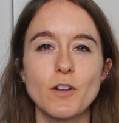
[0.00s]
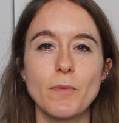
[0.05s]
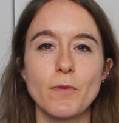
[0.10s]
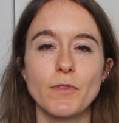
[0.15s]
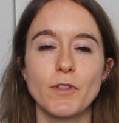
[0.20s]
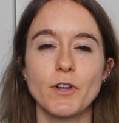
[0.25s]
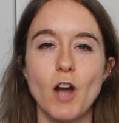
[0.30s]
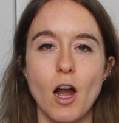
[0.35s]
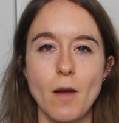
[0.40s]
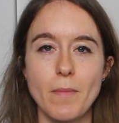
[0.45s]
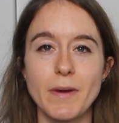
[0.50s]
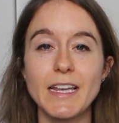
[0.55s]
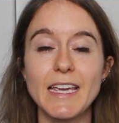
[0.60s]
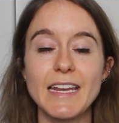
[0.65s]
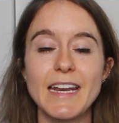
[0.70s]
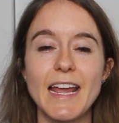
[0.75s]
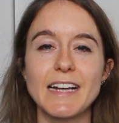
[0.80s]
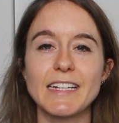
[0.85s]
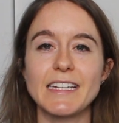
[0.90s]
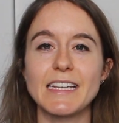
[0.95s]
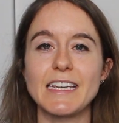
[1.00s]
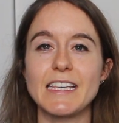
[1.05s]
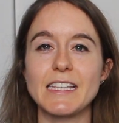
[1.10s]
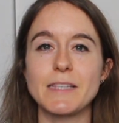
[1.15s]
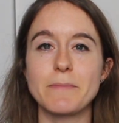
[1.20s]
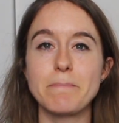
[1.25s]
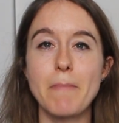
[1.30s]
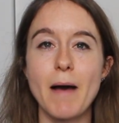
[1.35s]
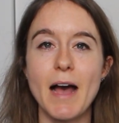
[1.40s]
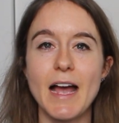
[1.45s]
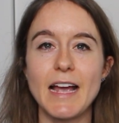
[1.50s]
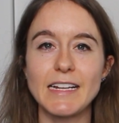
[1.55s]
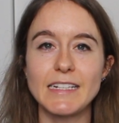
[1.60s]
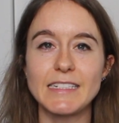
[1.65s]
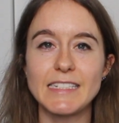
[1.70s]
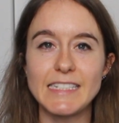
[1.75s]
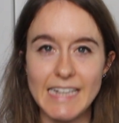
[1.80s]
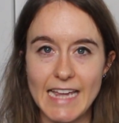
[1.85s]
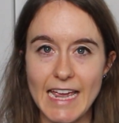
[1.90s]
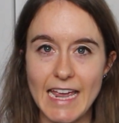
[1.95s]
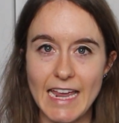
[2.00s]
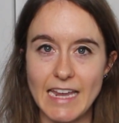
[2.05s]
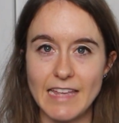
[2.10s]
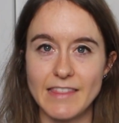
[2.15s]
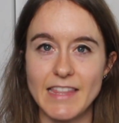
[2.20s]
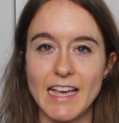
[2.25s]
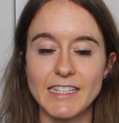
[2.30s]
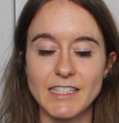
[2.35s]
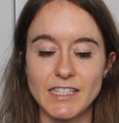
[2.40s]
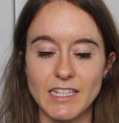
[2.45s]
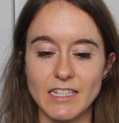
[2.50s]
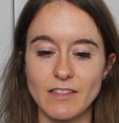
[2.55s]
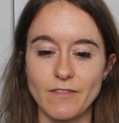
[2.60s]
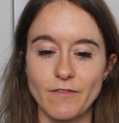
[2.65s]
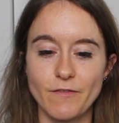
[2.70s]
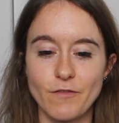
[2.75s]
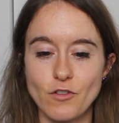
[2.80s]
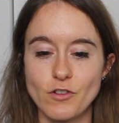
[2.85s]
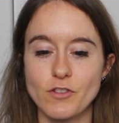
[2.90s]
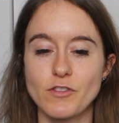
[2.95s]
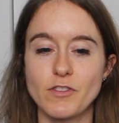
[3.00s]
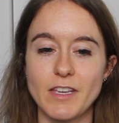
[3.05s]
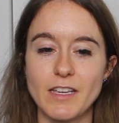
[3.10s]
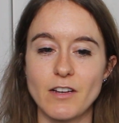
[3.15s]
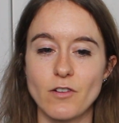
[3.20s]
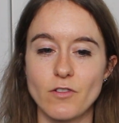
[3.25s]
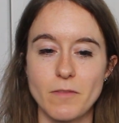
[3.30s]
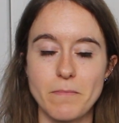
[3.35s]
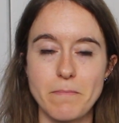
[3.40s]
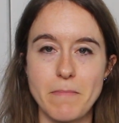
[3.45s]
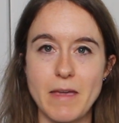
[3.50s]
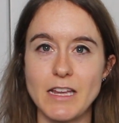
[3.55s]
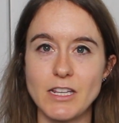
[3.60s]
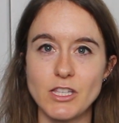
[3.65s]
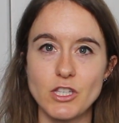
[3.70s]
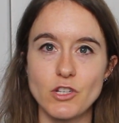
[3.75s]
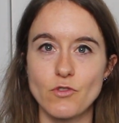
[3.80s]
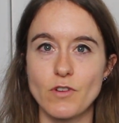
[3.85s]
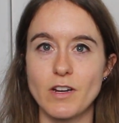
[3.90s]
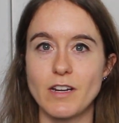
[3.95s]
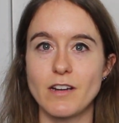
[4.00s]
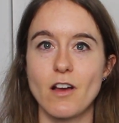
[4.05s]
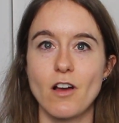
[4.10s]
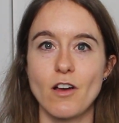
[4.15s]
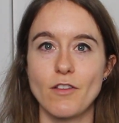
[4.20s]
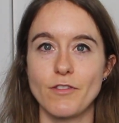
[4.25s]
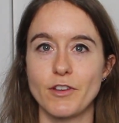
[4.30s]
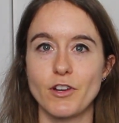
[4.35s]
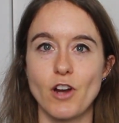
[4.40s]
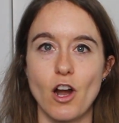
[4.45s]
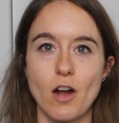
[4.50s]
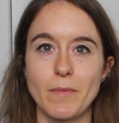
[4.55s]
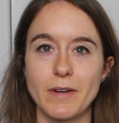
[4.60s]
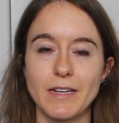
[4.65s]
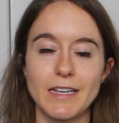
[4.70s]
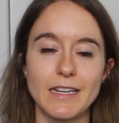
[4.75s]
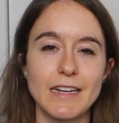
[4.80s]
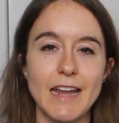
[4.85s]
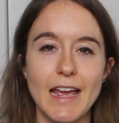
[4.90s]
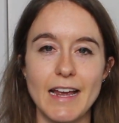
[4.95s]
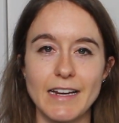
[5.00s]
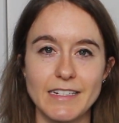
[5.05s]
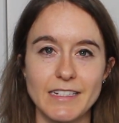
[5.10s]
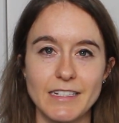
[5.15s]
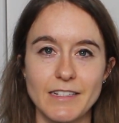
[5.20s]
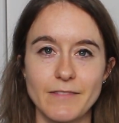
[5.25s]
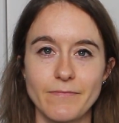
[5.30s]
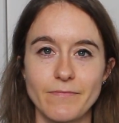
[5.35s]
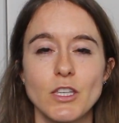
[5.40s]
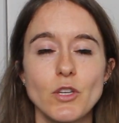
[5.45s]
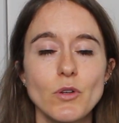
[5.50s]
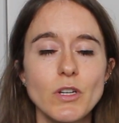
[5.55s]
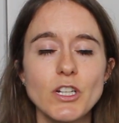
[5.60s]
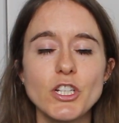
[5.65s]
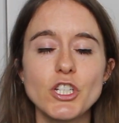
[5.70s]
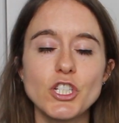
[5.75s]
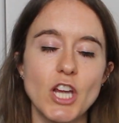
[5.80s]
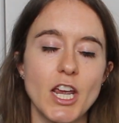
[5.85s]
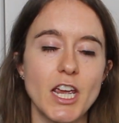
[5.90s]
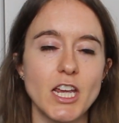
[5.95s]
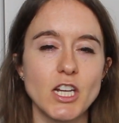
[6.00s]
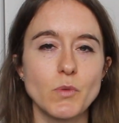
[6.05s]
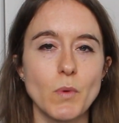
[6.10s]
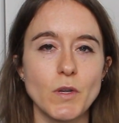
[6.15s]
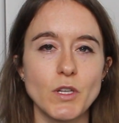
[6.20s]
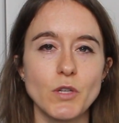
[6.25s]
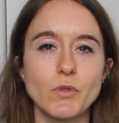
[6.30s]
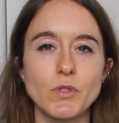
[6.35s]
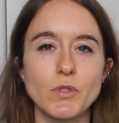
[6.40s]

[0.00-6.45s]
about the Garmin Connect is My Day, and that's like the first thing or the main screen on the Garmin Connect. You can change what you